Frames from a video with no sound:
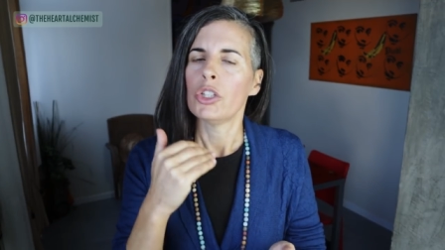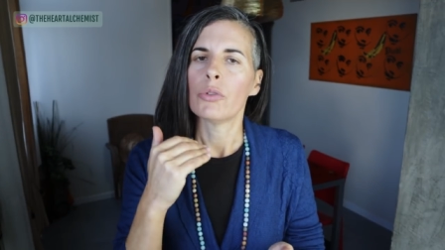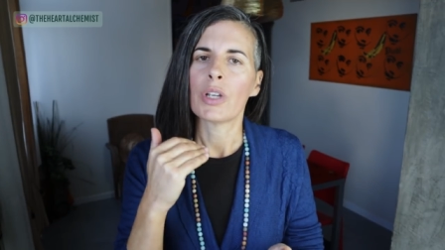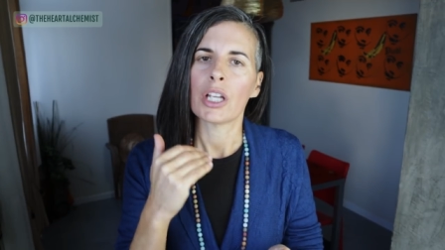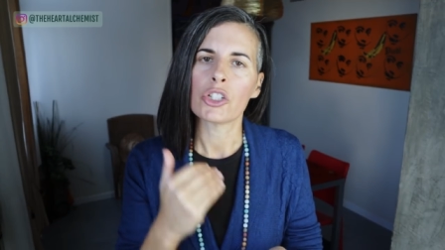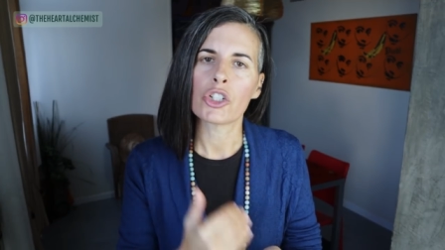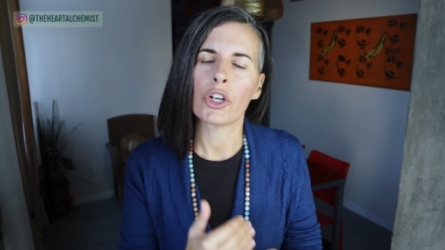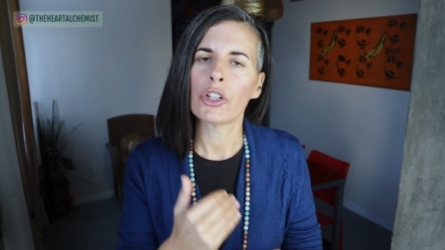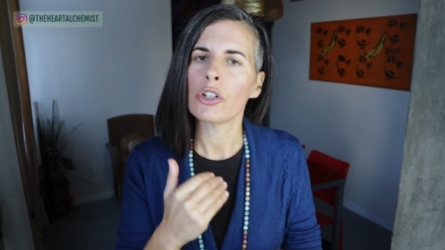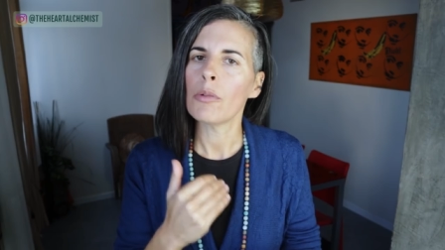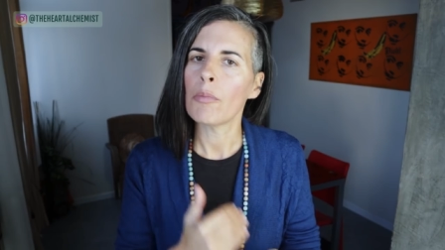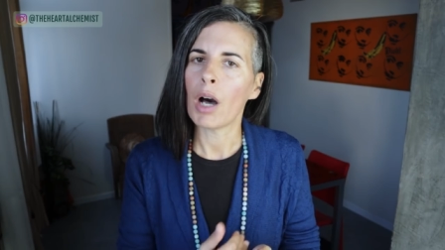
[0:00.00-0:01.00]
You can
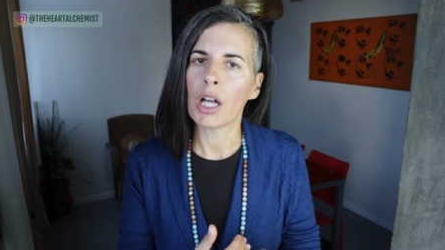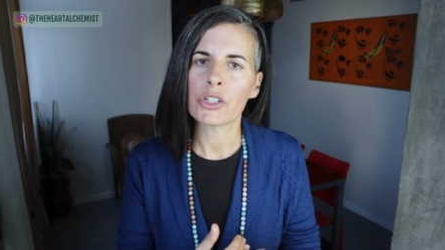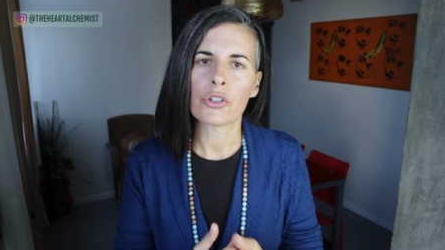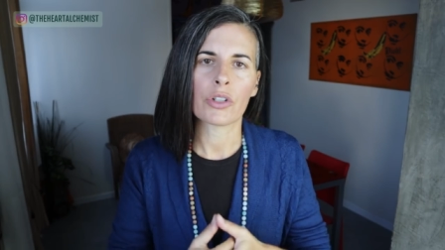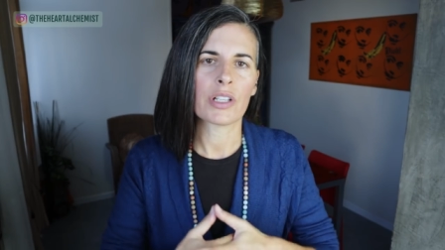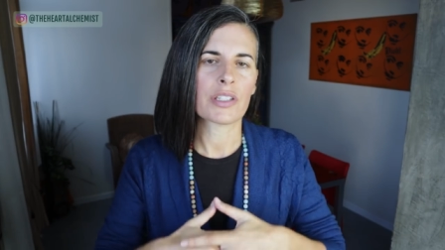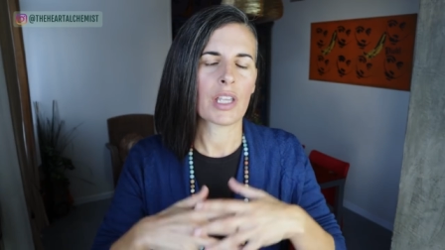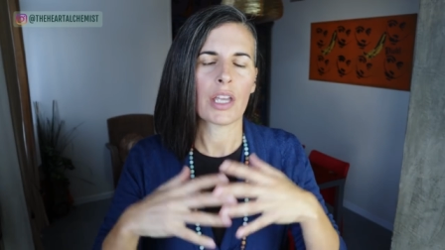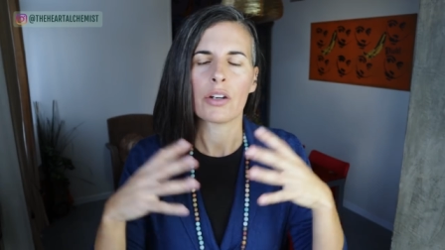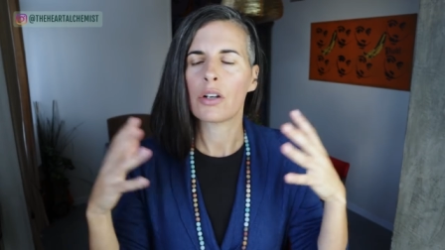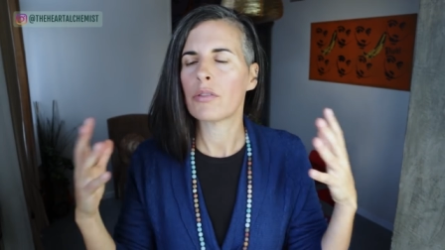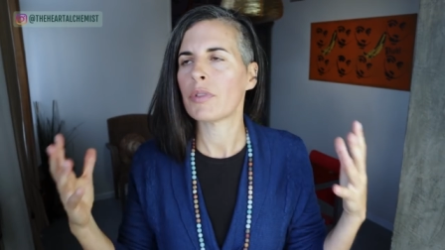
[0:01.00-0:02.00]
journal mantras
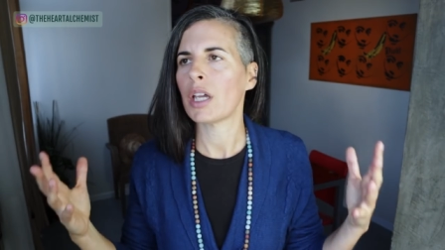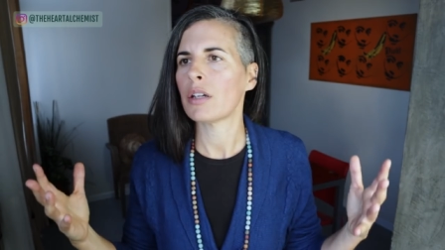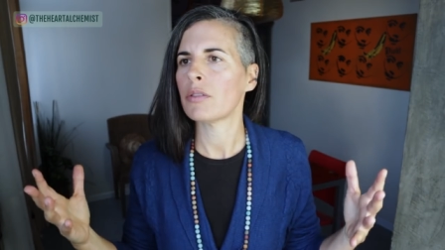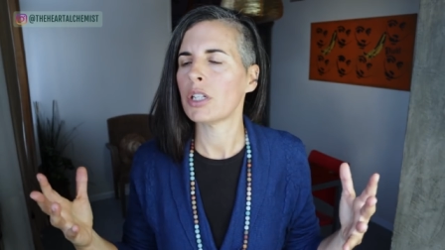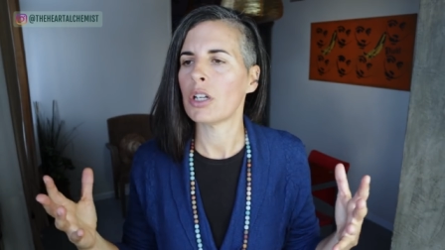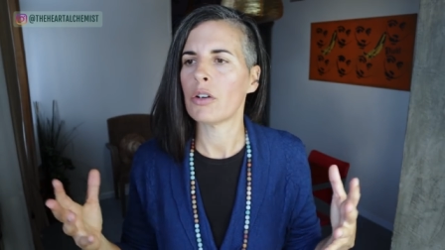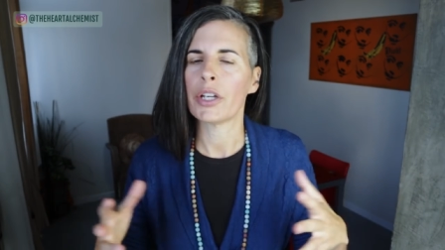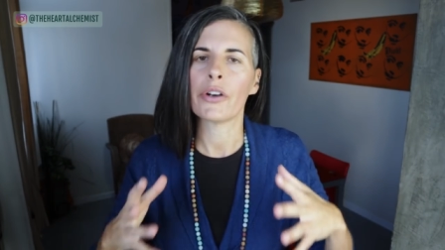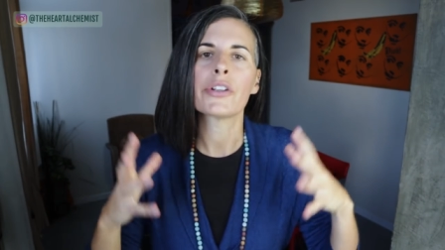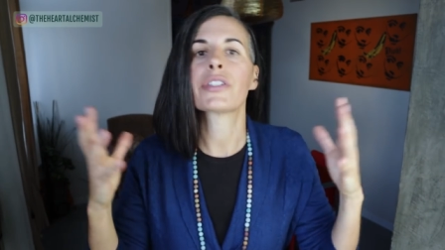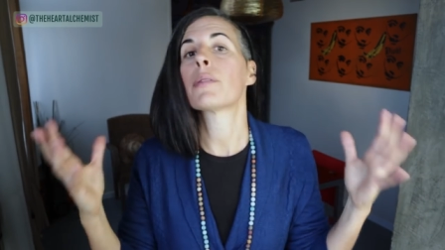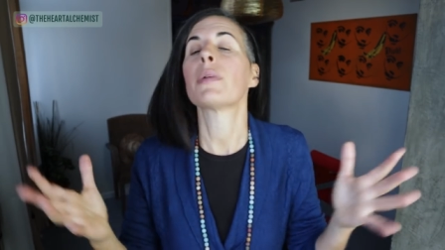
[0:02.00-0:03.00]
that are that you know,
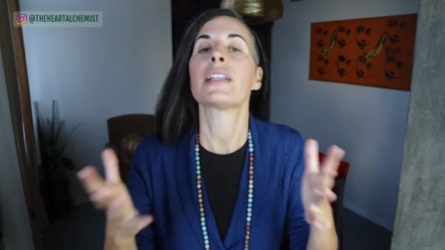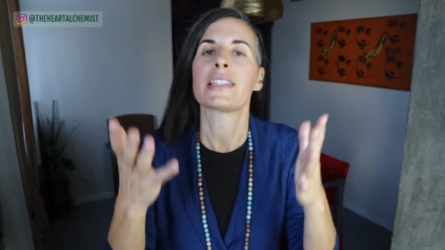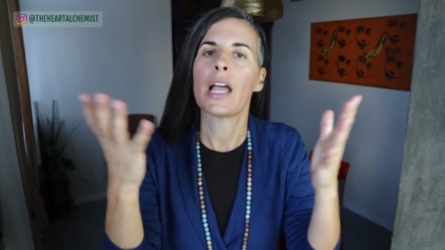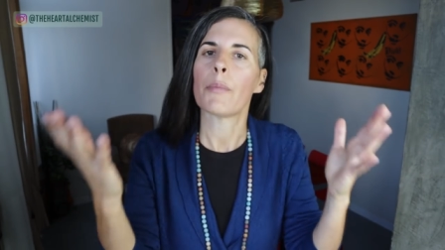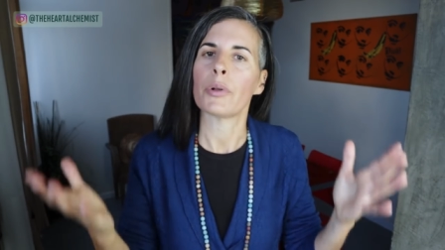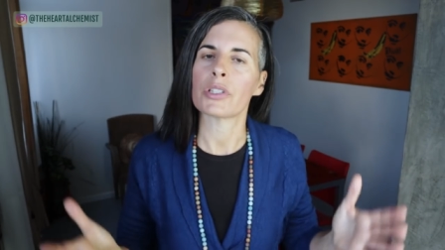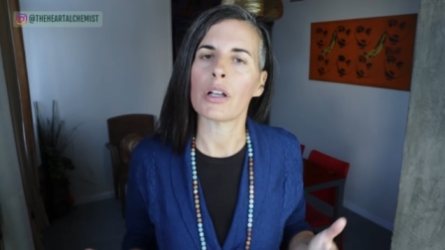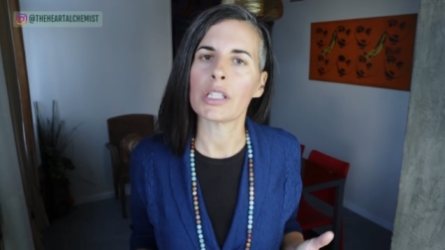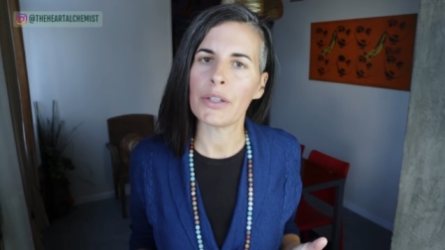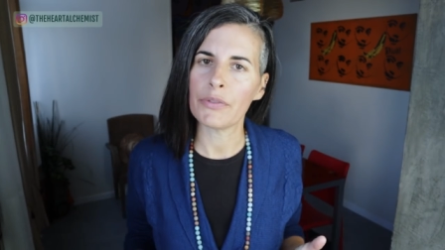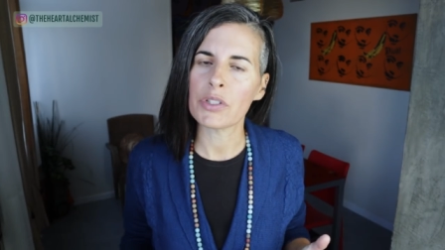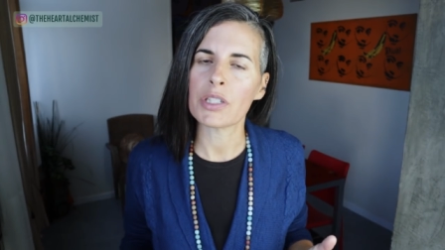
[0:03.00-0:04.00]
here are some examples. I'll
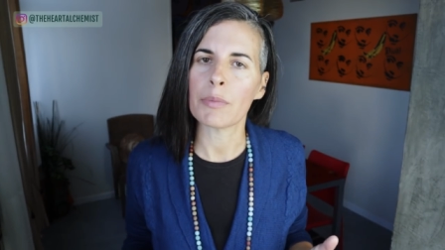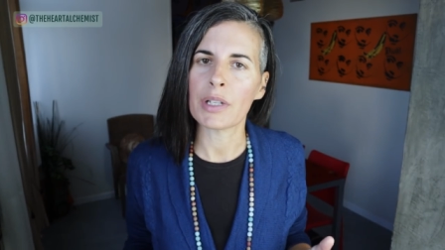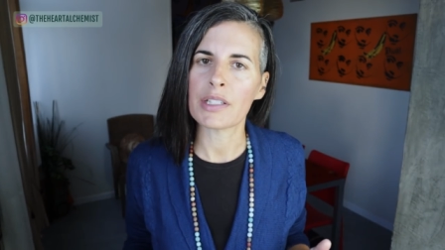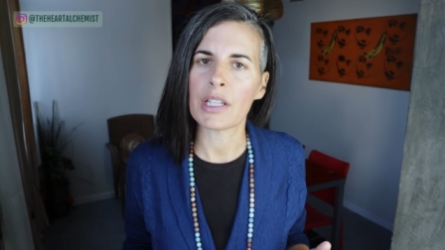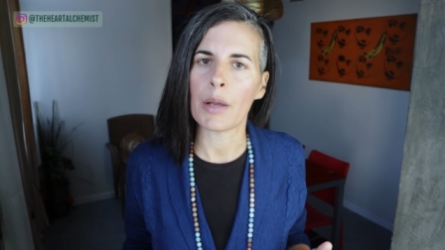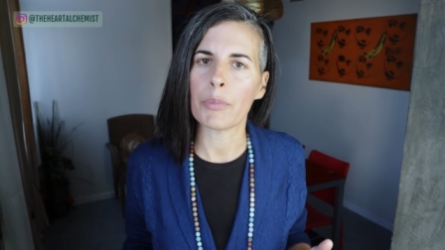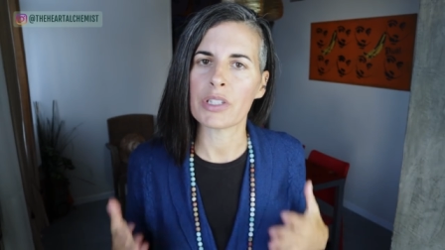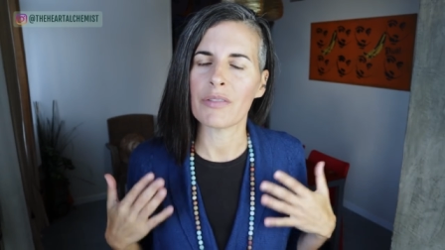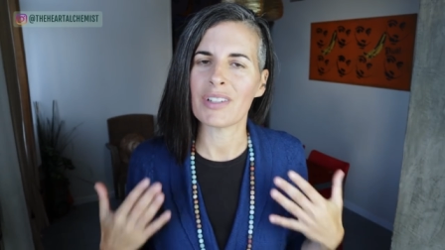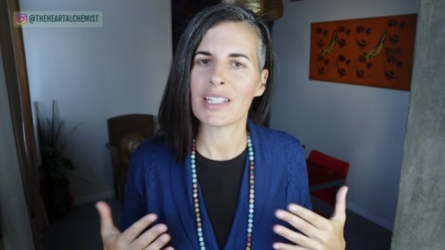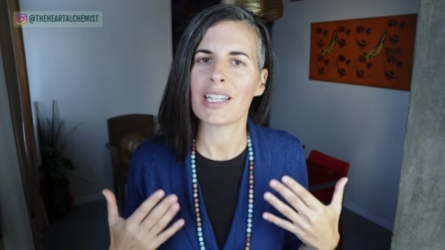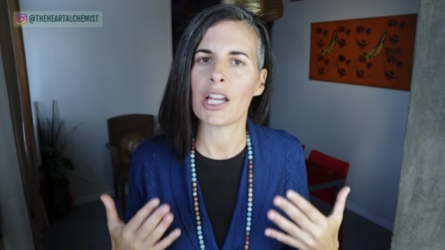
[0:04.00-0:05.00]
give you some examples
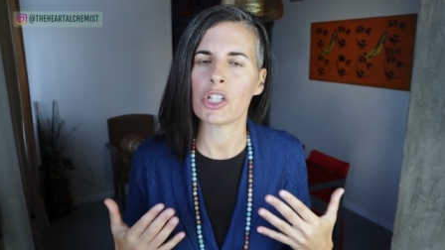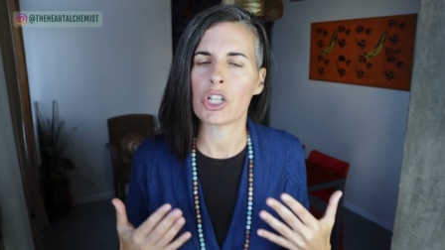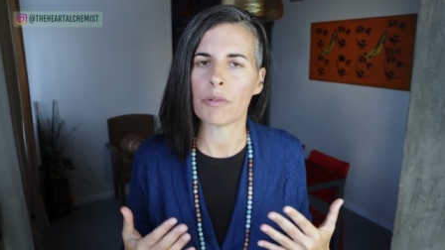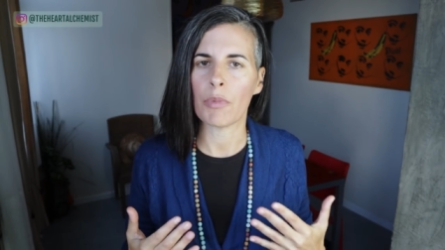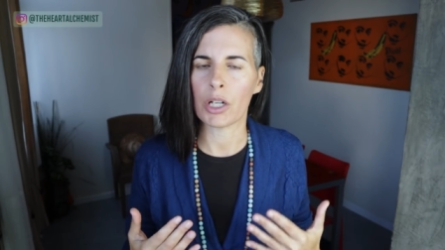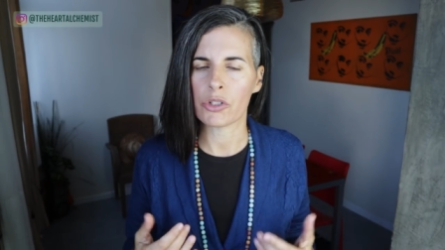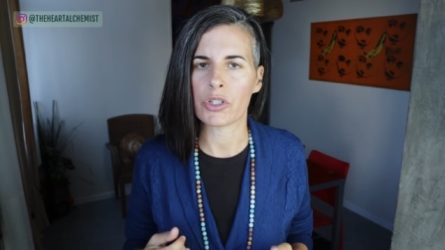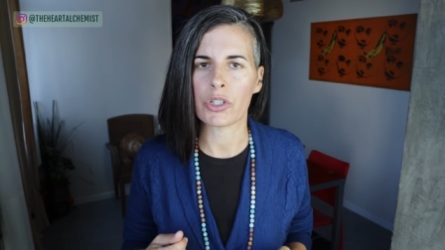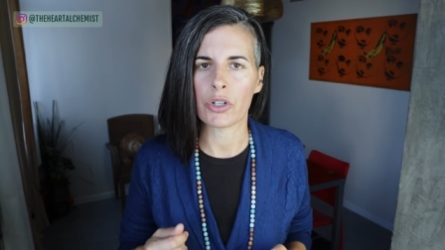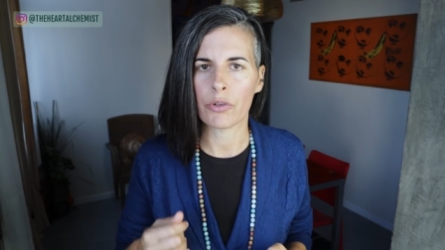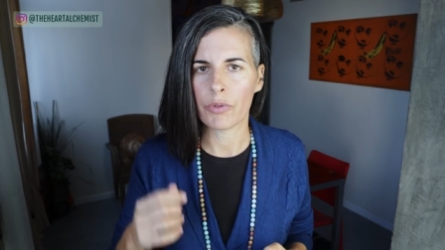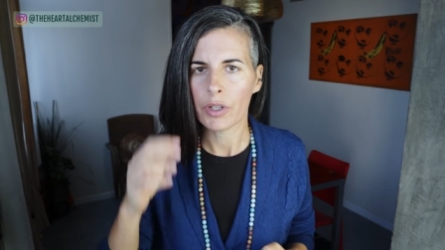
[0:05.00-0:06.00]
of intention mantras
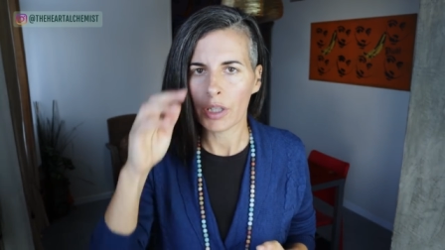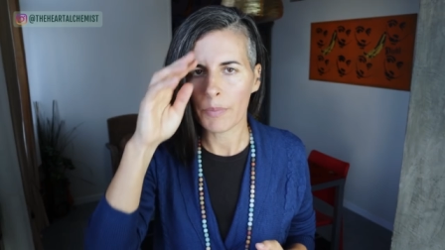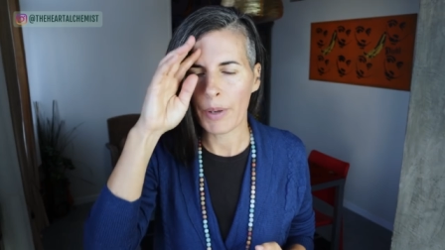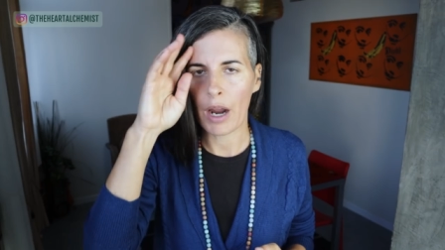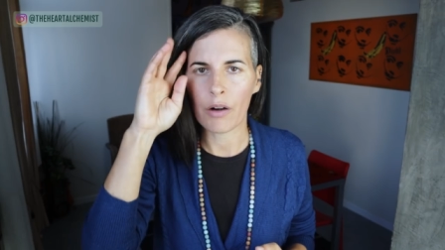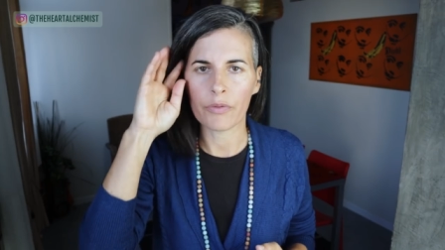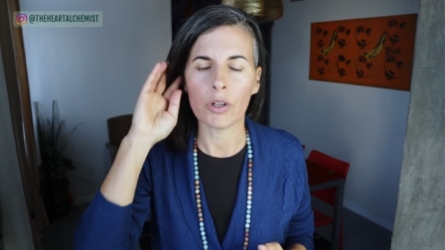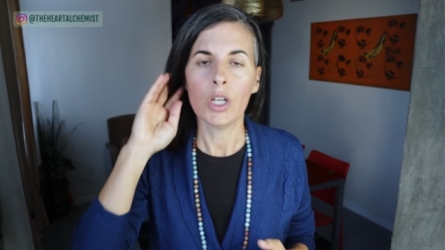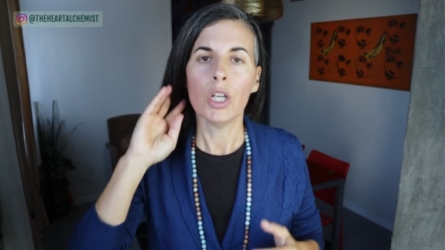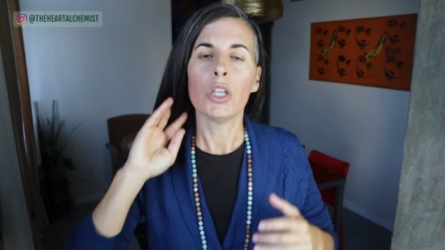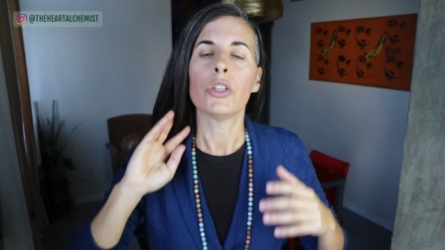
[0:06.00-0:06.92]
that are really powerful.